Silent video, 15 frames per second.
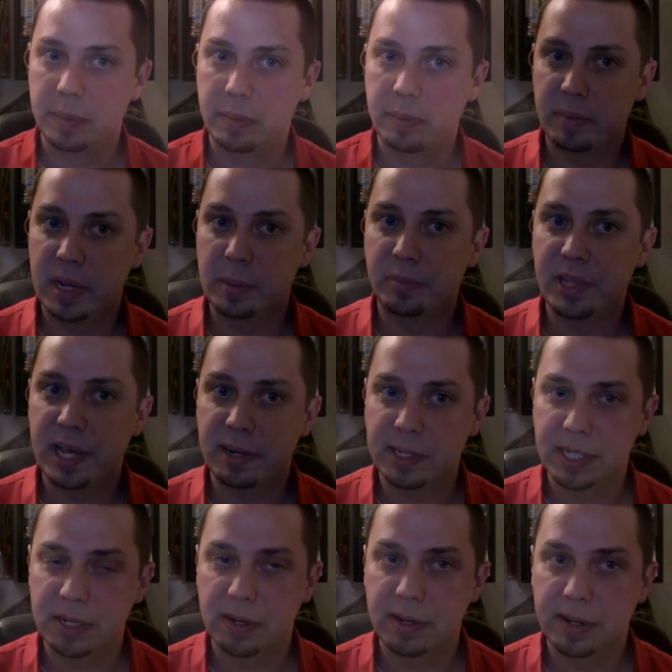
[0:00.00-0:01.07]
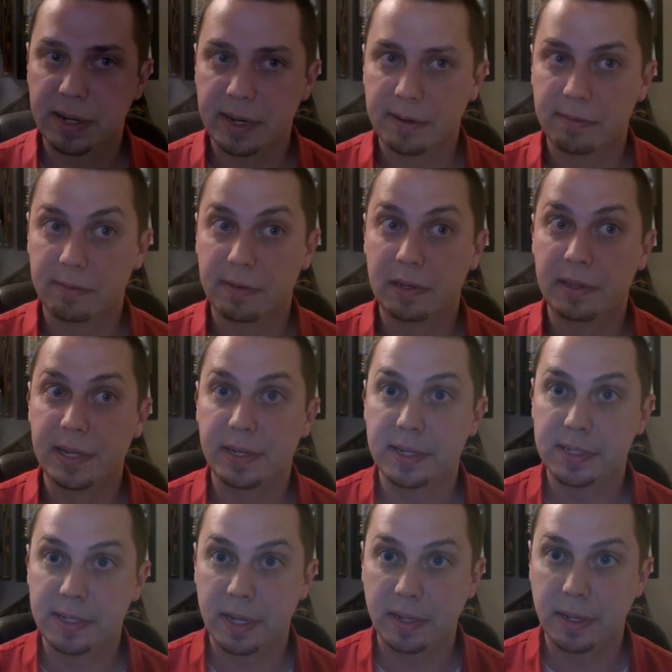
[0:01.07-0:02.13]
my bladder started getting really
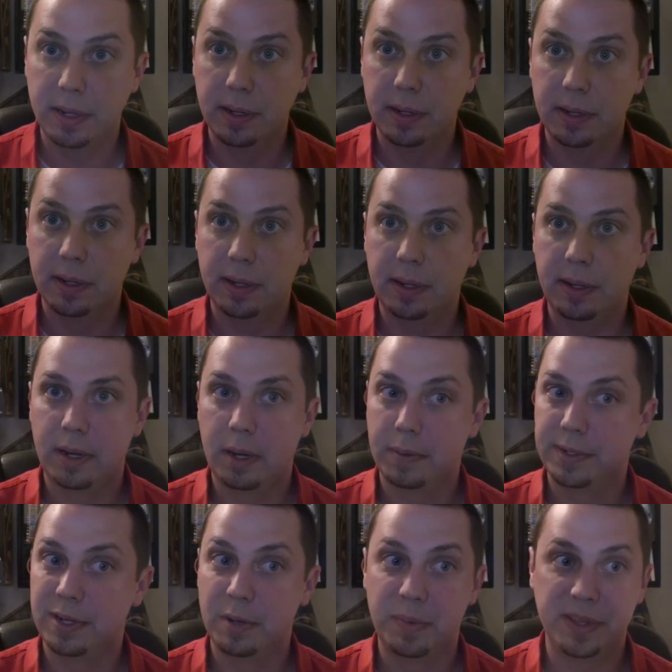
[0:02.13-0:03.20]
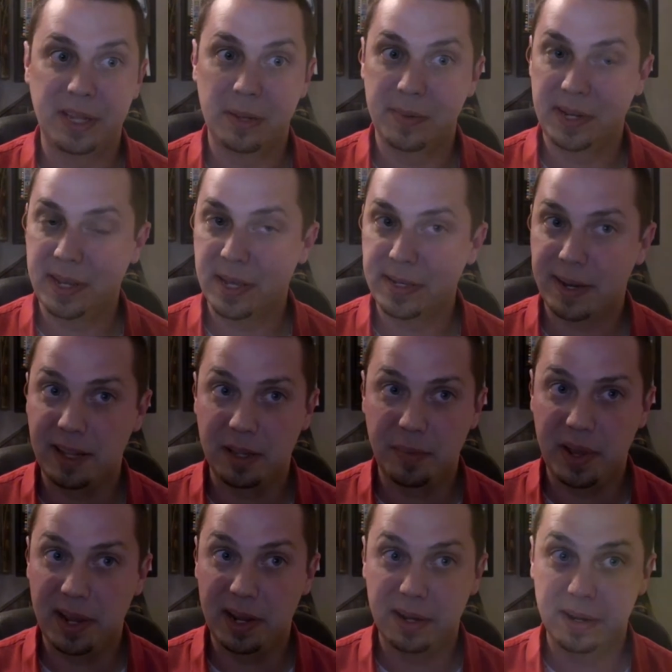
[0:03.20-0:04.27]
distended, and I was hoping that would cut down on the
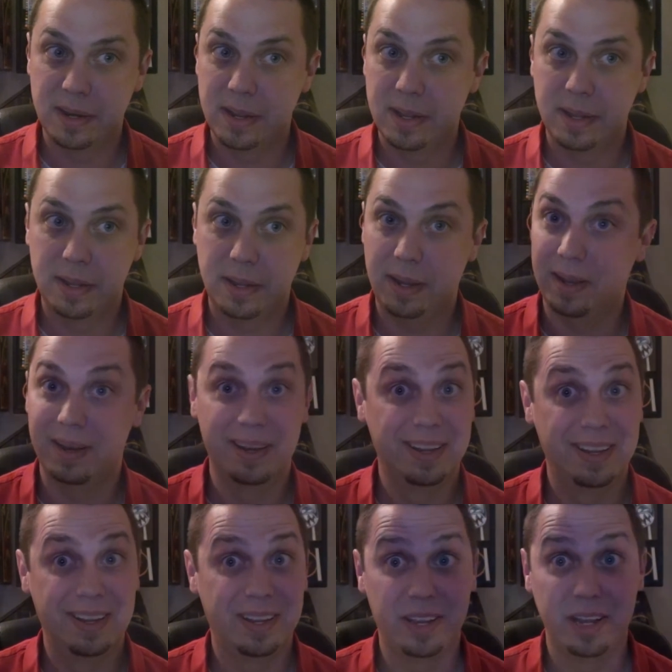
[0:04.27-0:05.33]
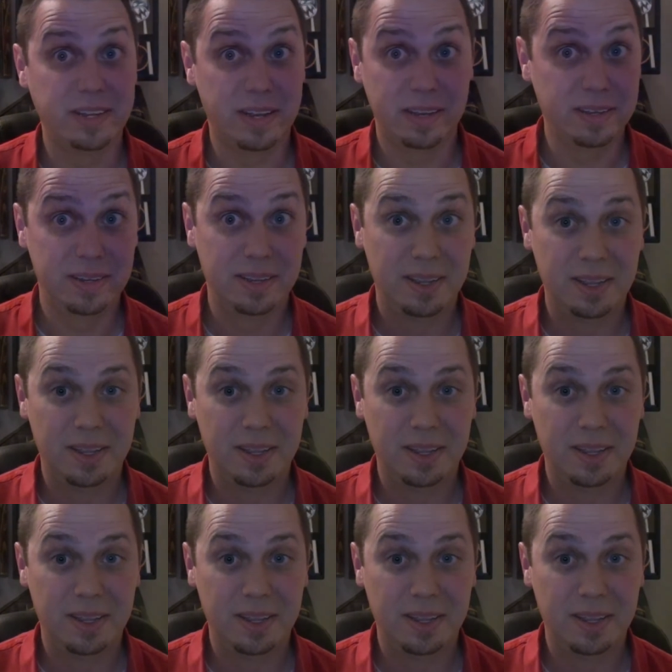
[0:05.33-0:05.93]
pain, and it didn't.